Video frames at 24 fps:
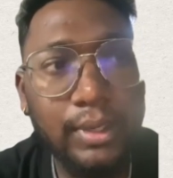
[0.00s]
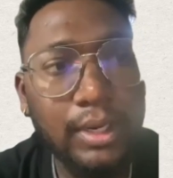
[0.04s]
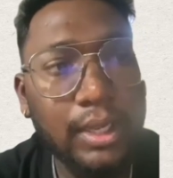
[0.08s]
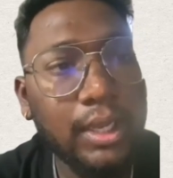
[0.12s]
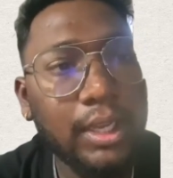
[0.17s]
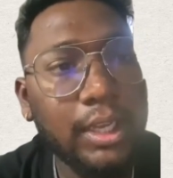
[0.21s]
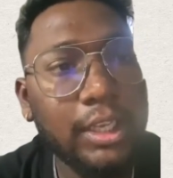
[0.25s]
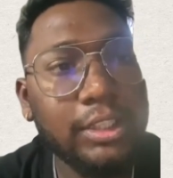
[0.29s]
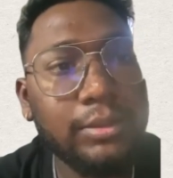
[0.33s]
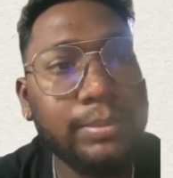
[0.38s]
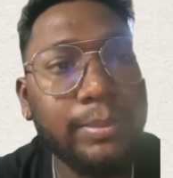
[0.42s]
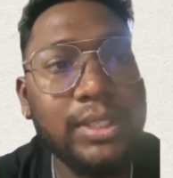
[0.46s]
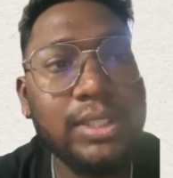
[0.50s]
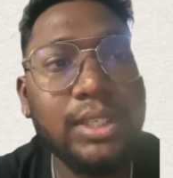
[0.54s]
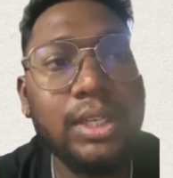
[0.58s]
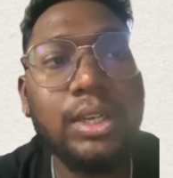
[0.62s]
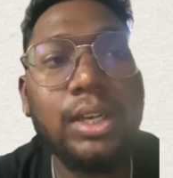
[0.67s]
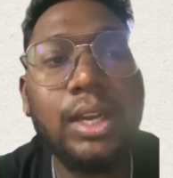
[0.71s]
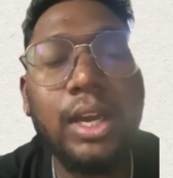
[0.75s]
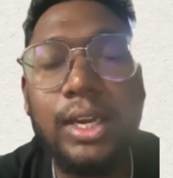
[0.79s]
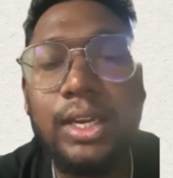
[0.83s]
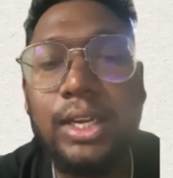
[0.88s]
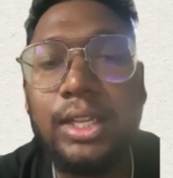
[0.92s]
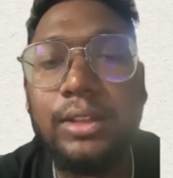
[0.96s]
is measured
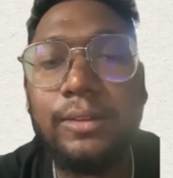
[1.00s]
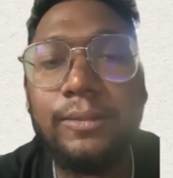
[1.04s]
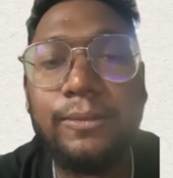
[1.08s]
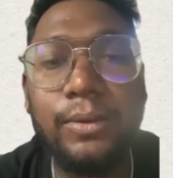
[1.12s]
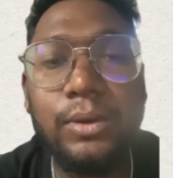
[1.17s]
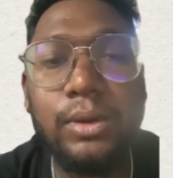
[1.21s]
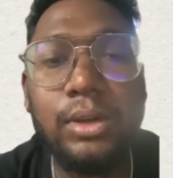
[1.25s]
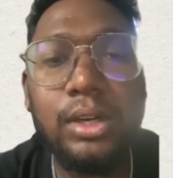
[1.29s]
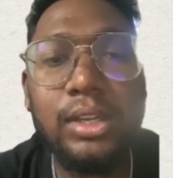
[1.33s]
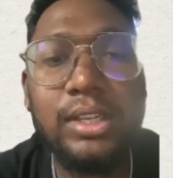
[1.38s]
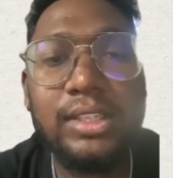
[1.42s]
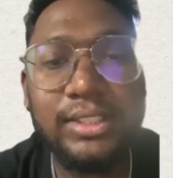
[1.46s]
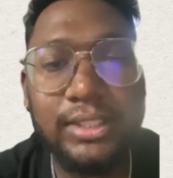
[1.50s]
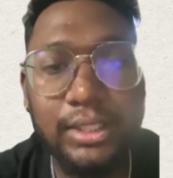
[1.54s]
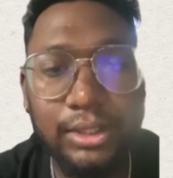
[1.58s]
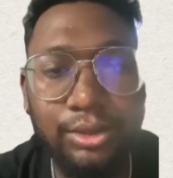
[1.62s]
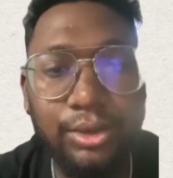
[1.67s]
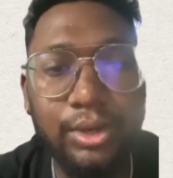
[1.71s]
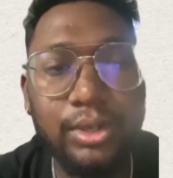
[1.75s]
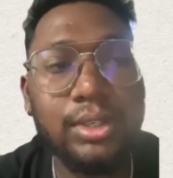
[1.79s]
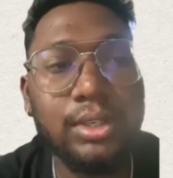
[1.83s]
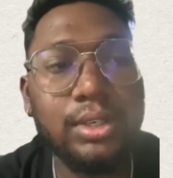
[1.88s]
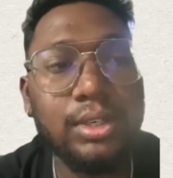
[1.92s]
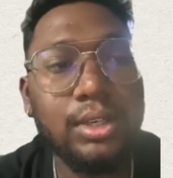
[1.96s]
under the full
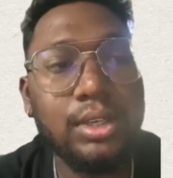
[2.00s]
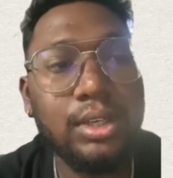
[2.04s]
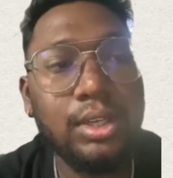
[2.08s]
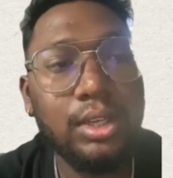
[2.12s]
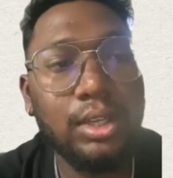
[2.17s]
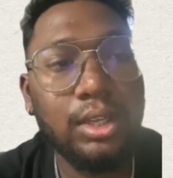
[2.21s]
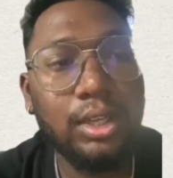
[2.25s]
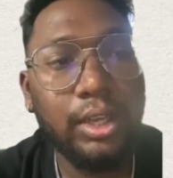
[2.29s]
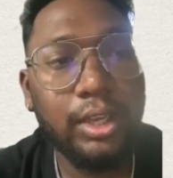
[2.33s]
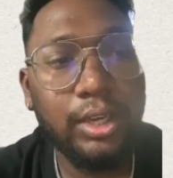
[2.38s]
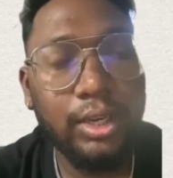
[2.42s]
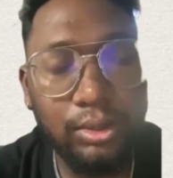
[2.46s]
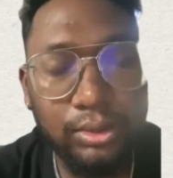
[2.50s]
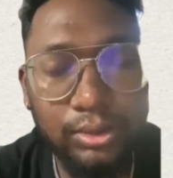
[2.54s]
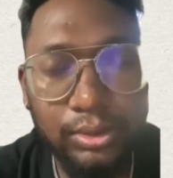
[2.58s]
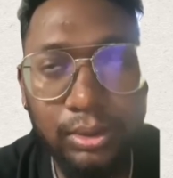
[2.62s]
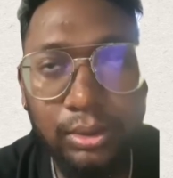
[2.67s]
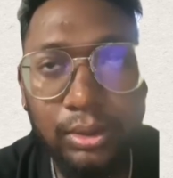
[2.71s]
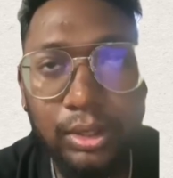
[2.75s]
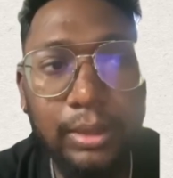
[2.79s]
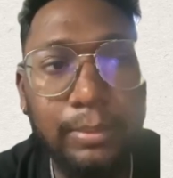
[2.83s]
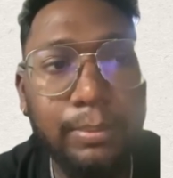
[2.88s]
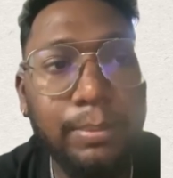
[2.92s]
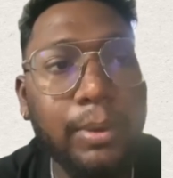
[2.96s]
saturation, and also
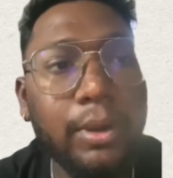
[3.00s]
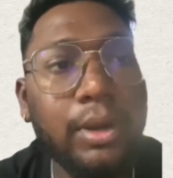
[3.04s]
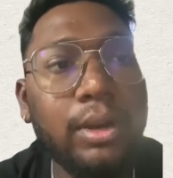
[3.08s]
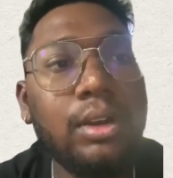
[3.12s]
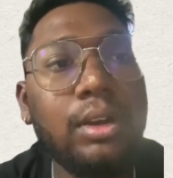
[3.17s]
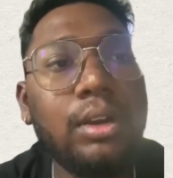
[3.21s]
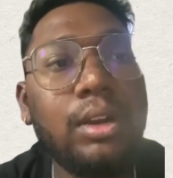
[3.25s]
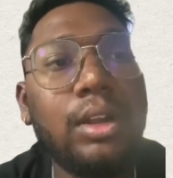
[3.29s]
important